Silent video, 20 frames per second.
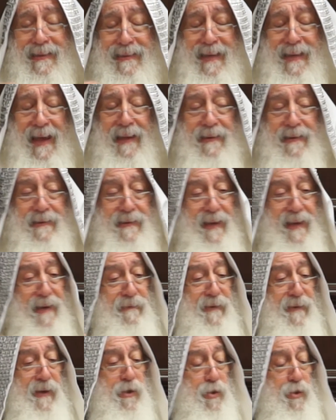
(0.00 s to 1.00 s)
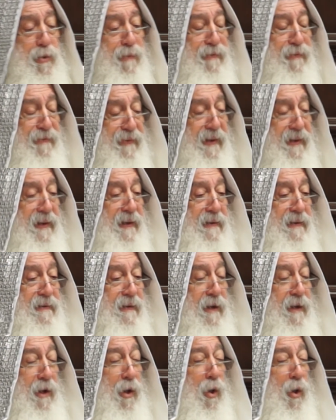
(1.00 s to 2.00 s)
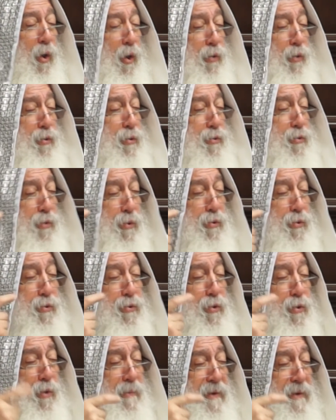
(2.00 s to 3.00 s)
that every Jew feel it. All those who saw